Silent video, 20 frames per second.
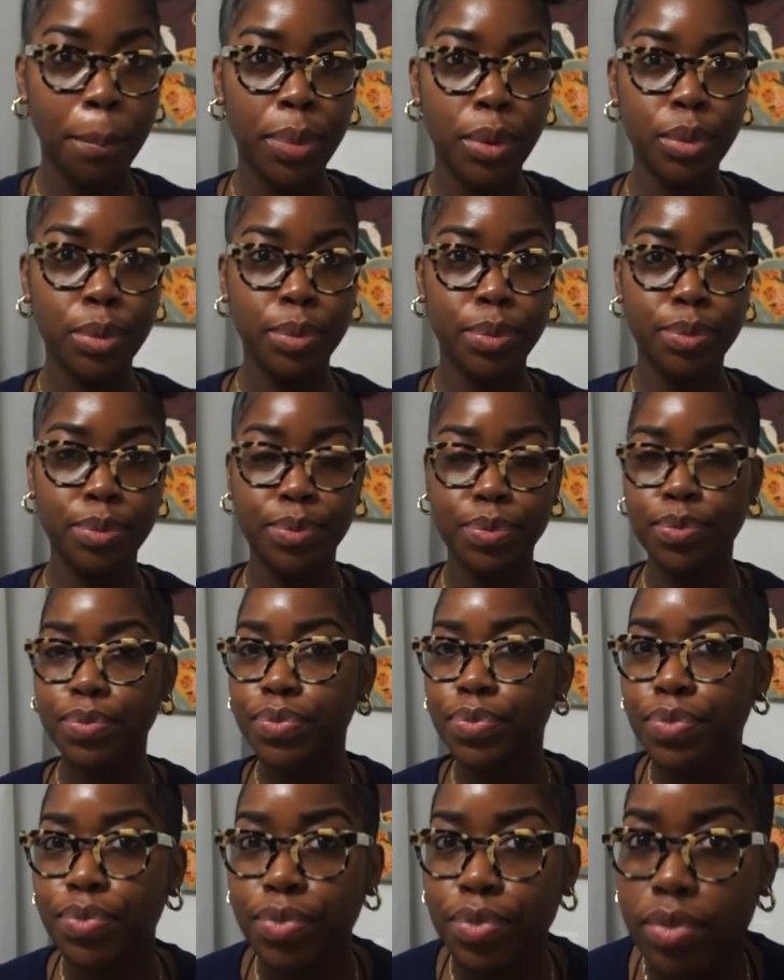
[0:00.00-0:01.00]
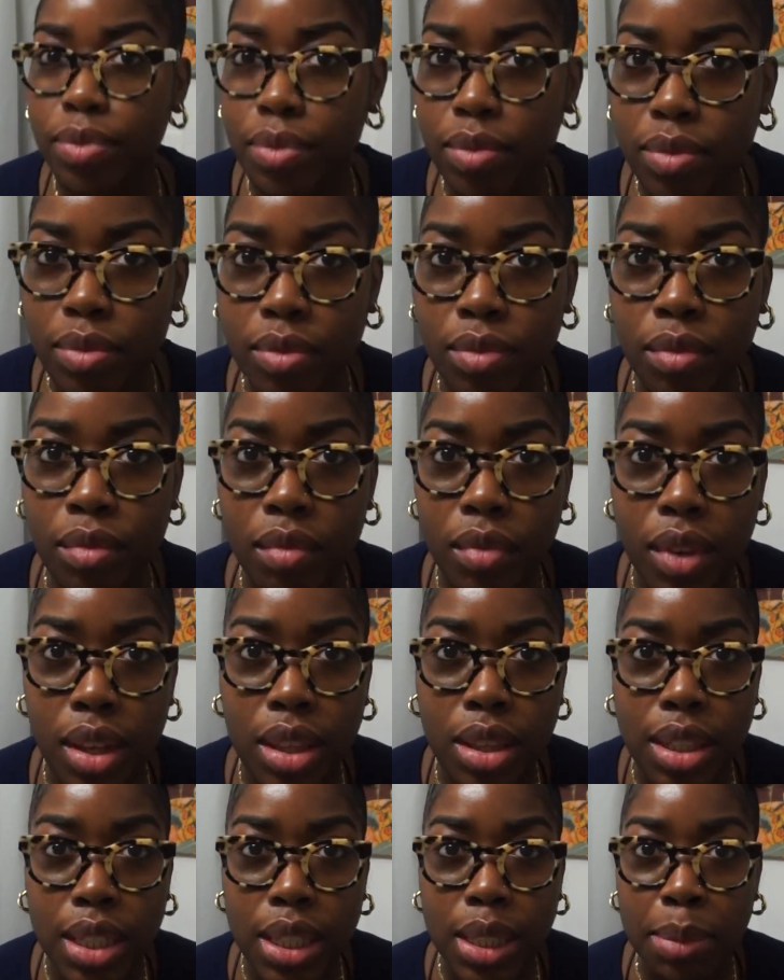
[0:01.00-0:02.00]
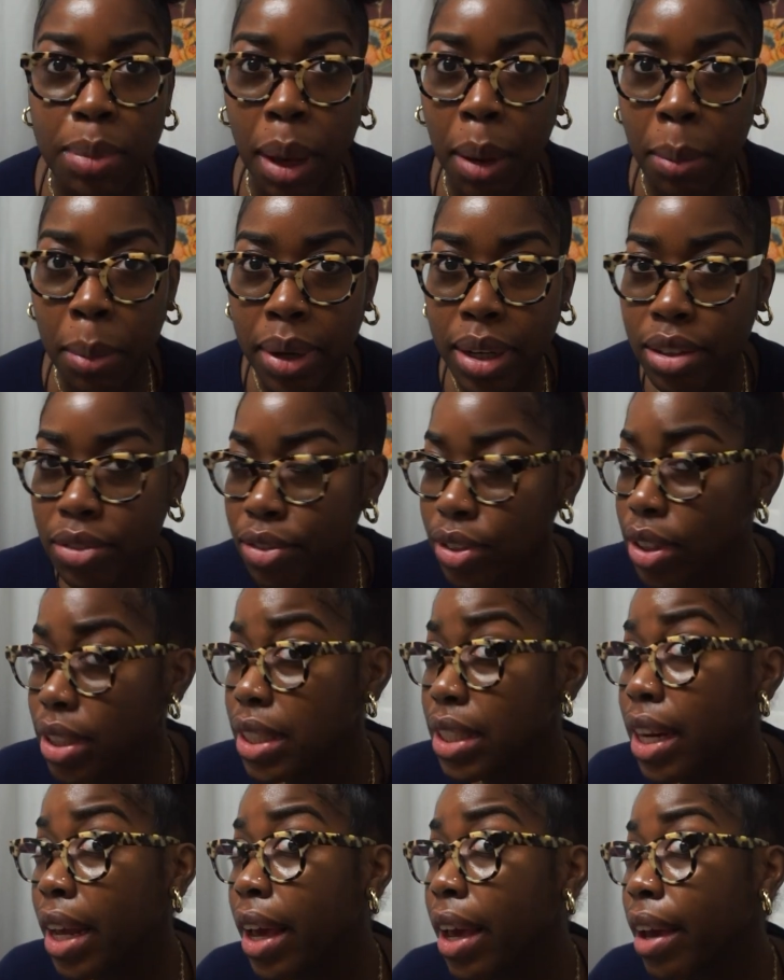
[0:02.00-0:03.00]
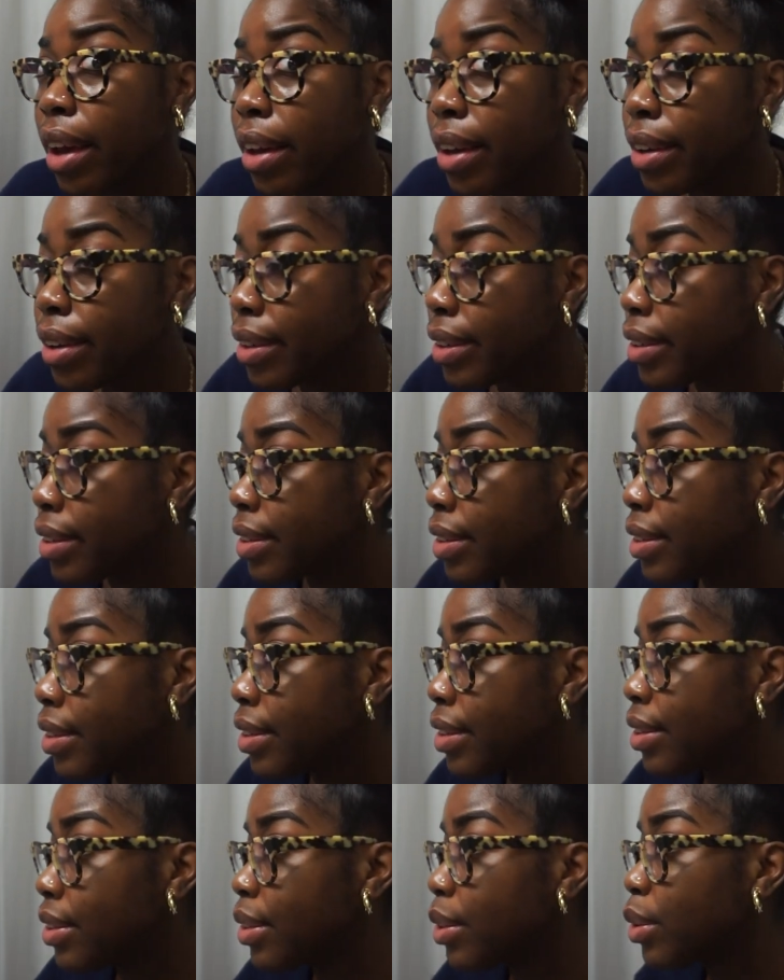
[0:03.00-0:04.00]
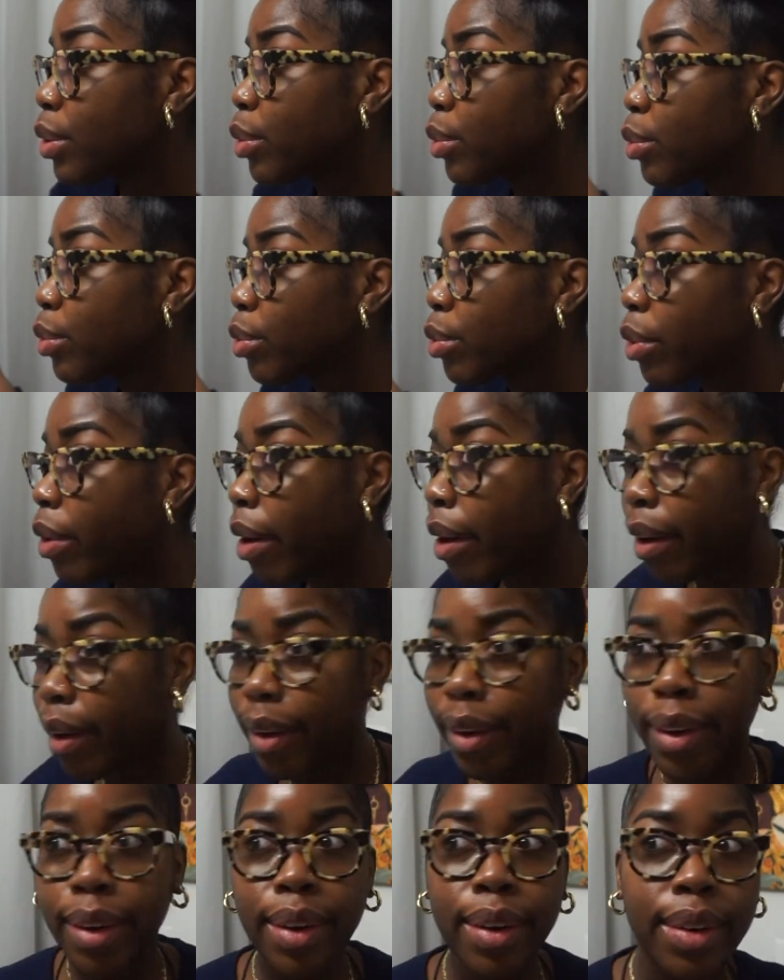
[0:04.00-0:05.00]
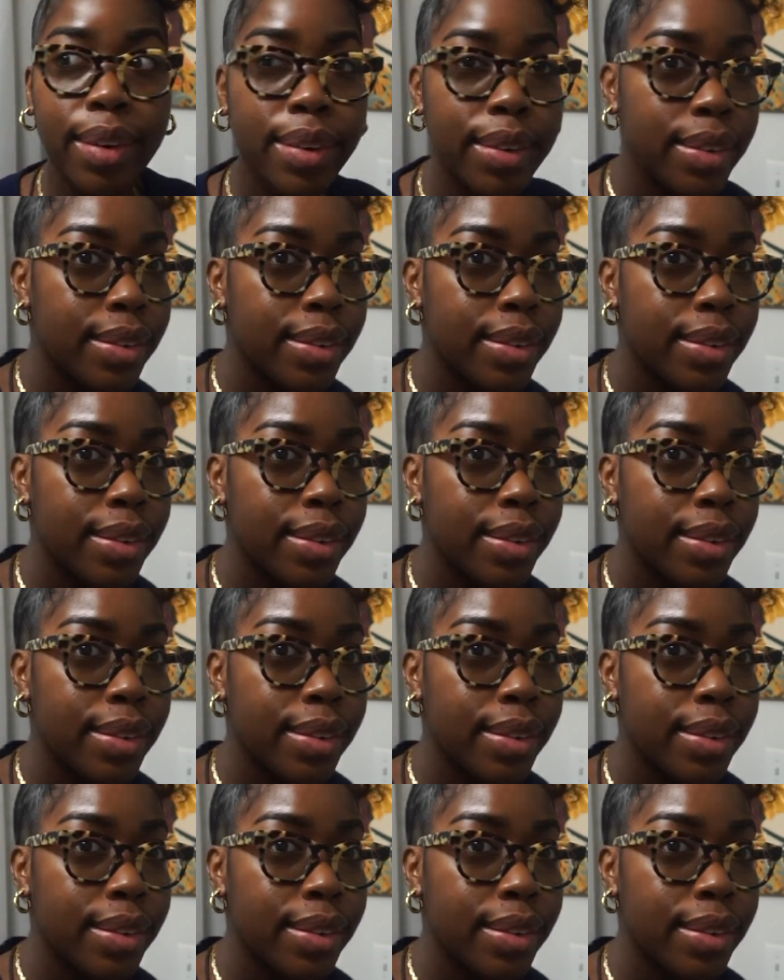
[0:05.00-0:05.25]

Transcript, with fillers: Boom. This is my bun for today. Okay.